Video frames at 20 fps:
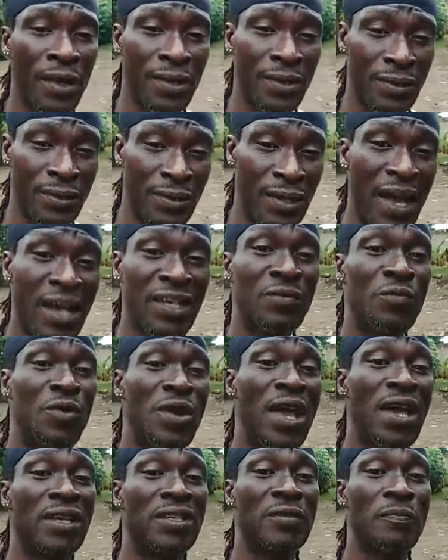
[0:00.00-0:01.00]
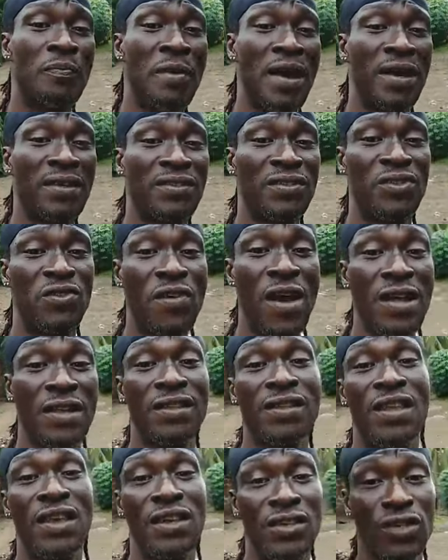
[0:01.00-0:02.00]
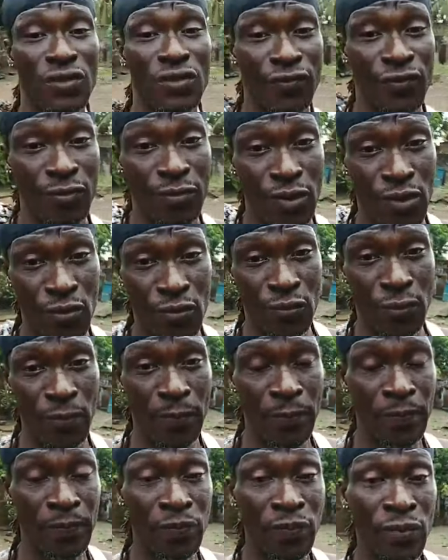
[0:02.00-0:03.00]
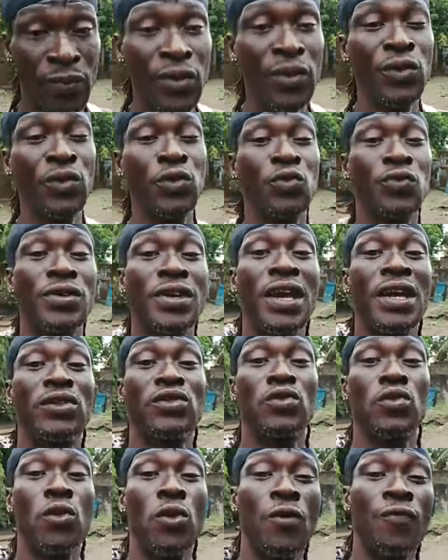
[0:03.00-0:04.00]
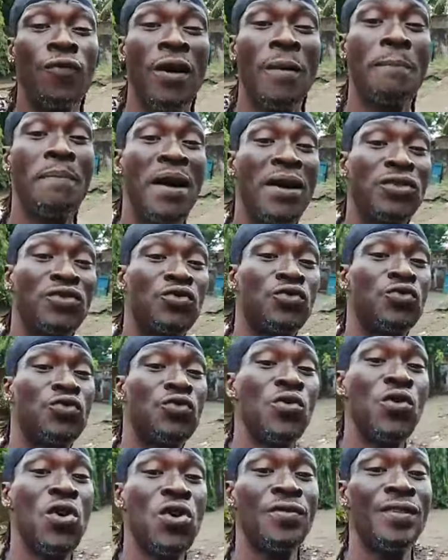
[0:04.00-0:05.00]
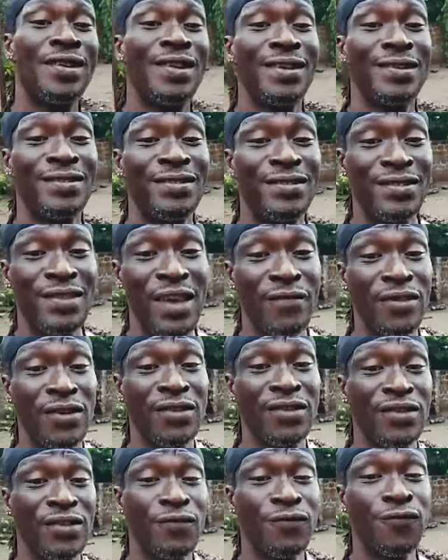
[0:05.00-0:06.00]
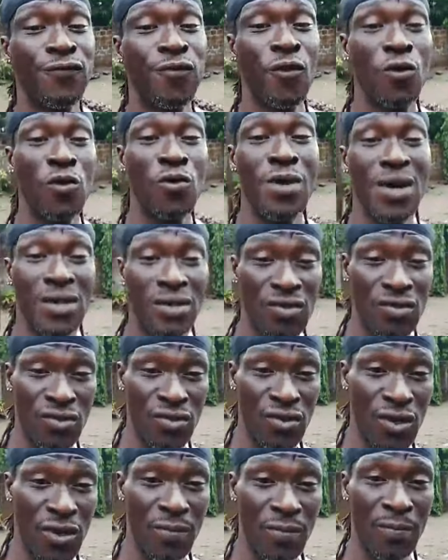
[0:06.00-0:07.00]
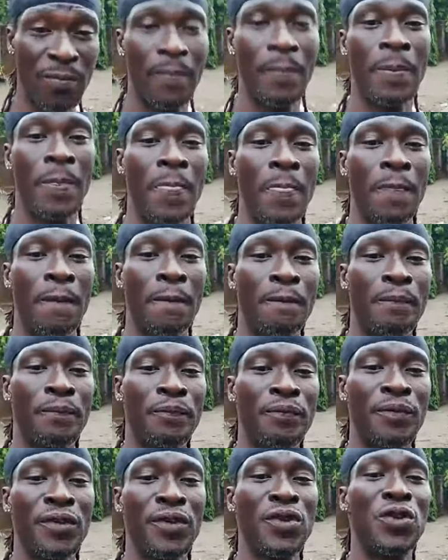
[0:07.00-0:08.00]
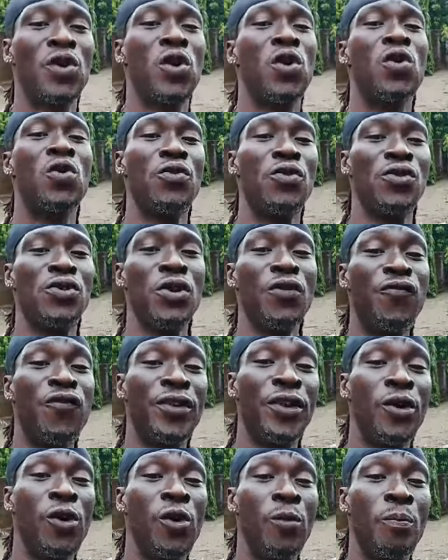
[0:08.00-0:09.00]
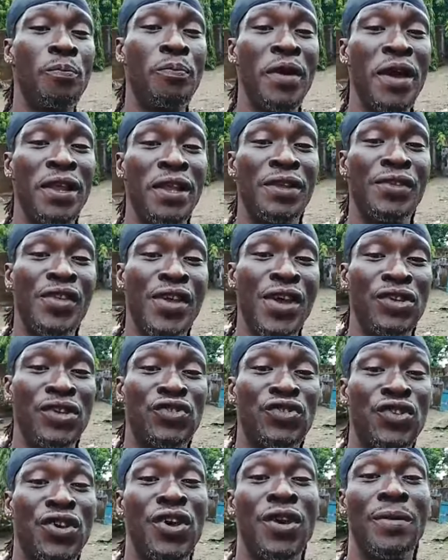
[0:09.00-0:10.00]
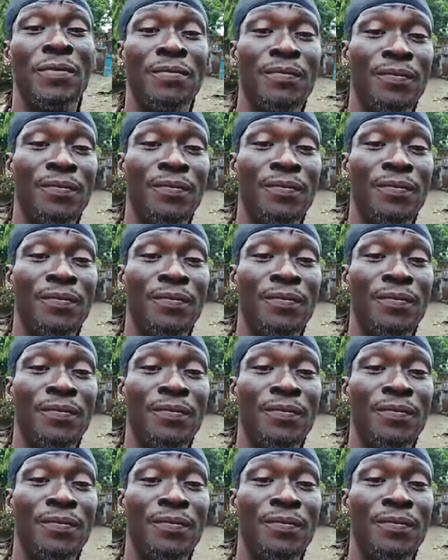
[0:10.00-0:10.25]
Tazmo, they expect greatness from you. You get over past 270 followers there. You know, you know, for the unpaid things them,